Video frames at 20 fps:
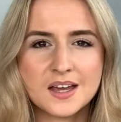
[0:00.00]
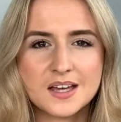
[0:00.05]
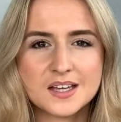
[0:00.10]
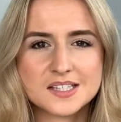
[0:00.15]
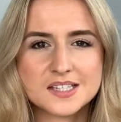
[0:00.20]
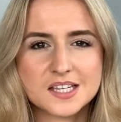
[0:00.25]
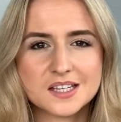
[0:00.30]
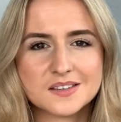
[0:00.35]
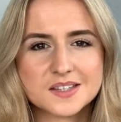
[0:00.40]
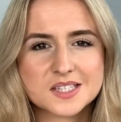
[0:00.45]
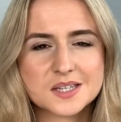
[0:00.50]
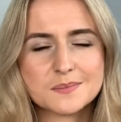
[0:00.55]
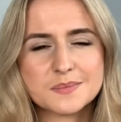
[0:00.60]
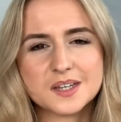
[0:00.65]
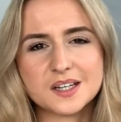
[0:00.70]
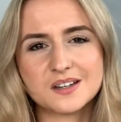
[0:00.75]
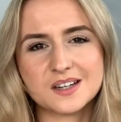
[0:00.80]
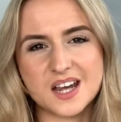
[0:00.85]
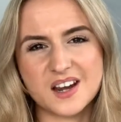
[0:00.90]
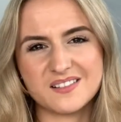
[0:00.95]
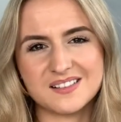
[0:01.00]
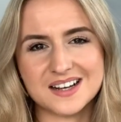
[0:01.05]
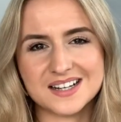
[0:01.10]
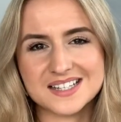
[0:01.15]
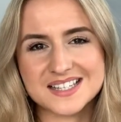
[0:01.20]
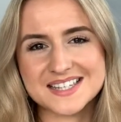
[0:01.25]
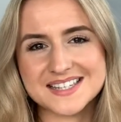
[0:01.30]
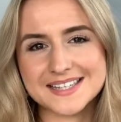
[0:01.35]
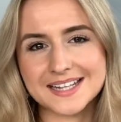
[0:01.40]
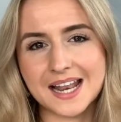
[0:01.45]
So there's something known as
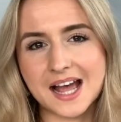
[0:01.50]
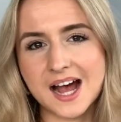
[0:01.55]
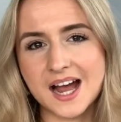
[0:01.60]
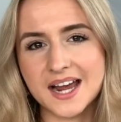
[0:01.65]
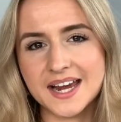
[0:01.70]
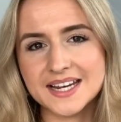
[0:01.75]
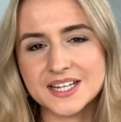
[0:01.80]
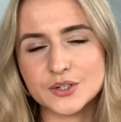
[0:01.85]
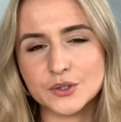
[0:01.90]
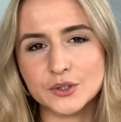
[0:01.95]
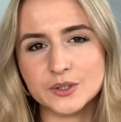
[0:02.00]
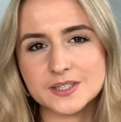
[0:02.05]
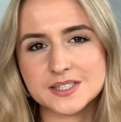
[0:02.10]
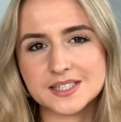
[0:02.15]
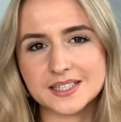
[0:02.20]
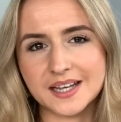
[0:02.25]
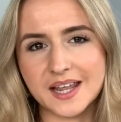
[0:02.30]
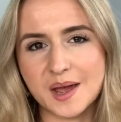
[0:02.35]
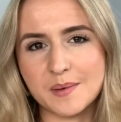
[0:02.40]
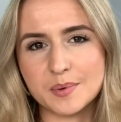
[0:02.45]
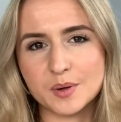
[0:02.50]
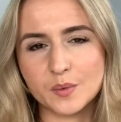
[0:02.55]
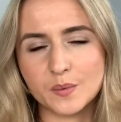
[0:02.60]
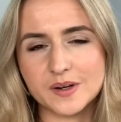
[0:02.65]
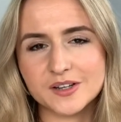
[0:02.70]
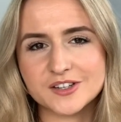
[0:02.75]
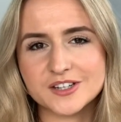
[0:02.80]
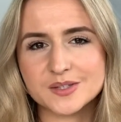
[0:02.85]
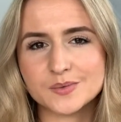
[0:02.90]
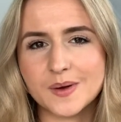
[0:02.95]
slide or slip,
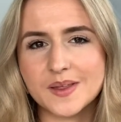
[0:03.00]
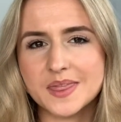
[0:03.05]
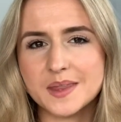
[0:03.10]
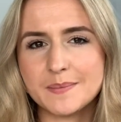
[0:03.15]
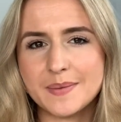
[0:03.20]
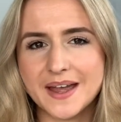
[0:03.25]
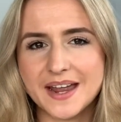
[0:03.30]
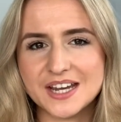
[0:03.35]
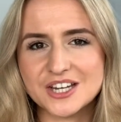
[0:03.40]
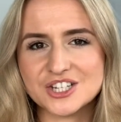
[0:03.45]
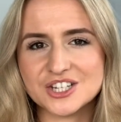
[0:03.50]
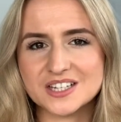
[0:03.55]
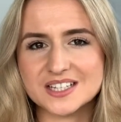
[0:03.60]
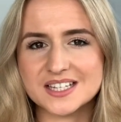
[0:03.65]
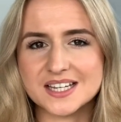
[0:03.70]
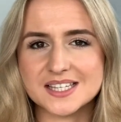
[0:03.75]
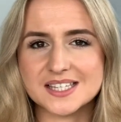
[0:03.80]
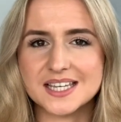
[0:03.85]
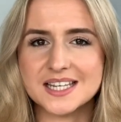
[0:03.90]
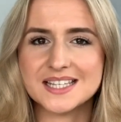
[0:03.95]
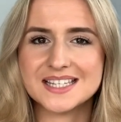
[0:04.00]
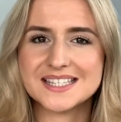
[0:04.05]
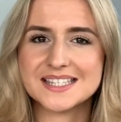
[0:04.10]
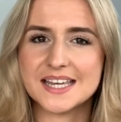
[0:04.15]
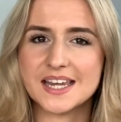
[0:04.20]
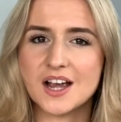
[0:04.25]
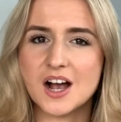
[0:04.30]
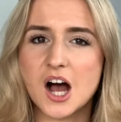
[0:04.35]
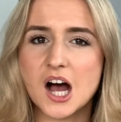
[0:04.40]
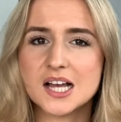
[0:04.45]
which is when the patient is in the
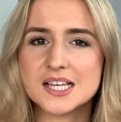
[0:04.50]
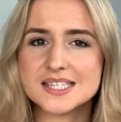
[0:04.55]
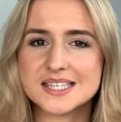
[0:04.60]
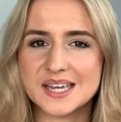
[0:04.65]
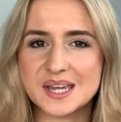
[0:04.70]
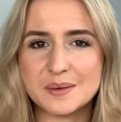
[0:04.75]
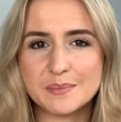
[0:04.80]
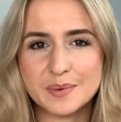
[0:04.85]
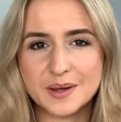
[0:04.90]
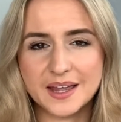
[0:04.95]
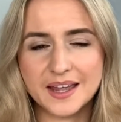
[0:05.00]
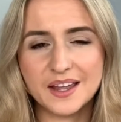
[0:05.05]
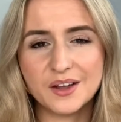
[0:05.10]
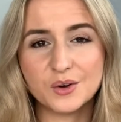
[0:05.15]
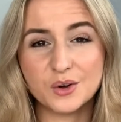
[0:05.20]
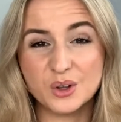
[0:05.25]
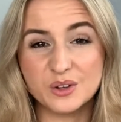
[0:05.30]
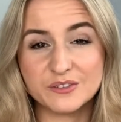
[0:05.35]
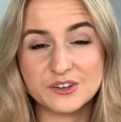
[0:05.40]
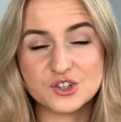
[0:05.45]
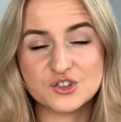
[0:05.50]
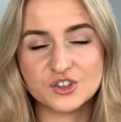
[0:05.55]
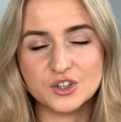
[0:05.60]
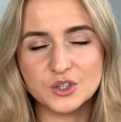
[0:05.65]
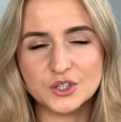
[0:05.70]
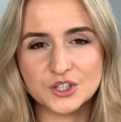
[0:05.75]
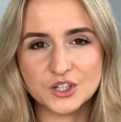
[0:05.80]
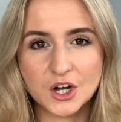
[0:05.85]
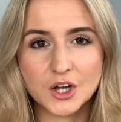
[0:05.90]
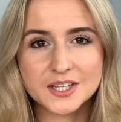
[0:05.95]
CRCP or the
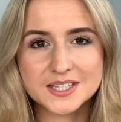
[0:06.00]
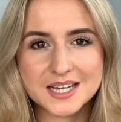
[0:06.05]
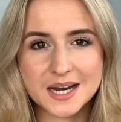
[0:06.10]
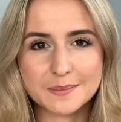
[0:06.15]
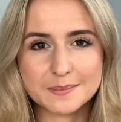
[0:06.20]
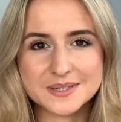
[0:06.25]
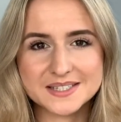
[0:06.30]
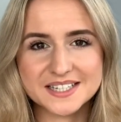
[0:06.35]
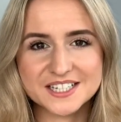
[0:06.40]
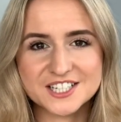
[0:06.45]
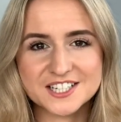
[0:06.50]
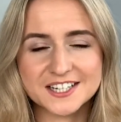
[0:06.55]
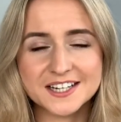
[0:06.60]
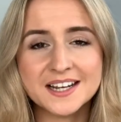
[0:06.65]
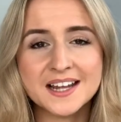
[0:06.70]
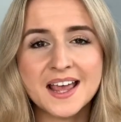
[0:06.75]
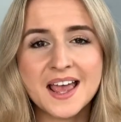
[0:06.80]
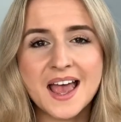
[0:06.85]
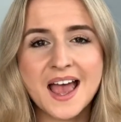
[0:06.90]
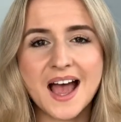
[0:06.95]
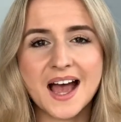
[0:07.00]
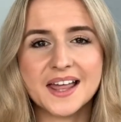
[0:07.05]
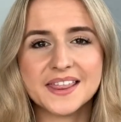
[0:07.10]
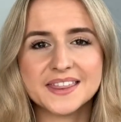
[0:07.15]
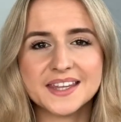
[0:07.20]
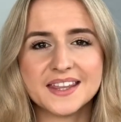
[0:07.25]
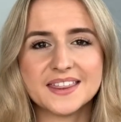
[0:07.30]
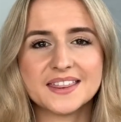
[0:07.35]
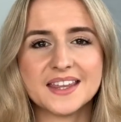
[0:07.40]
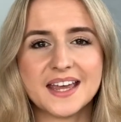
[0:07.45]
retruded contact position, and
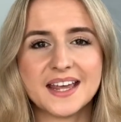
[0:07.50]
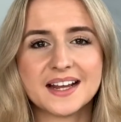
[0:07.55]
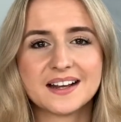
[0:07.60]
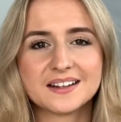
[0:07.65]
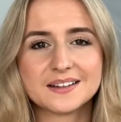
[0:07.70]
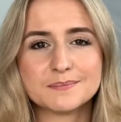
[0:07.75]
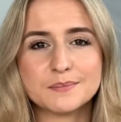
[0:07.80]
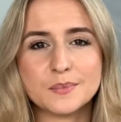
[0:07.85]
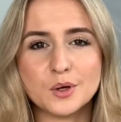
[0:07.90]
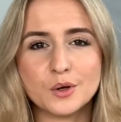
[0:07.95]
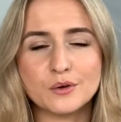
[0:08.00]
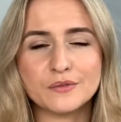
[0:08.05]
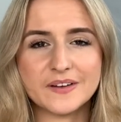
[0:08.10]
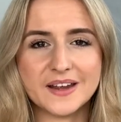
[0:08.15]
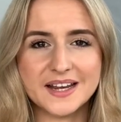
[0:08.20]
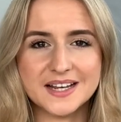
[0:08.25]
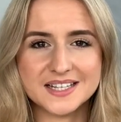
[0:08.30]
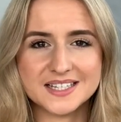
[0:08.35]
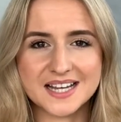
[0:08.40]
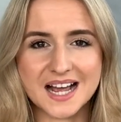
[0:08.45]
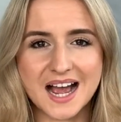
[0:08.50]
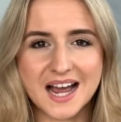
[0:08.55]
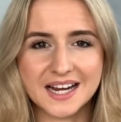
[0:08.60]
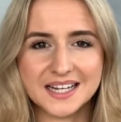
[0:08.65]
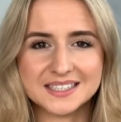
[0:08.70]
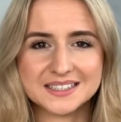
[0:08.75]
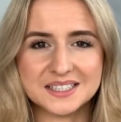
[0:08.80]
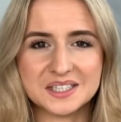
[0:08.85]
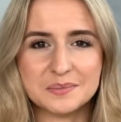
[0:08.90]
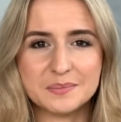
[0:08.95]
then they move into
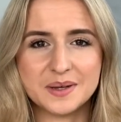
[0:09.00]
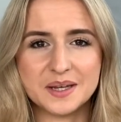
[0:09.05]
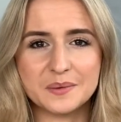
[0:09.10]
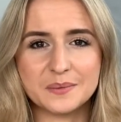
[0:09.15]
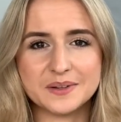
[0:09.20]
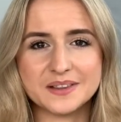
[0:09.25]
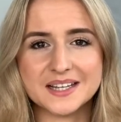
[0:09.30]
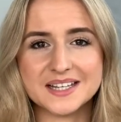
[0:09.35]
ICP with their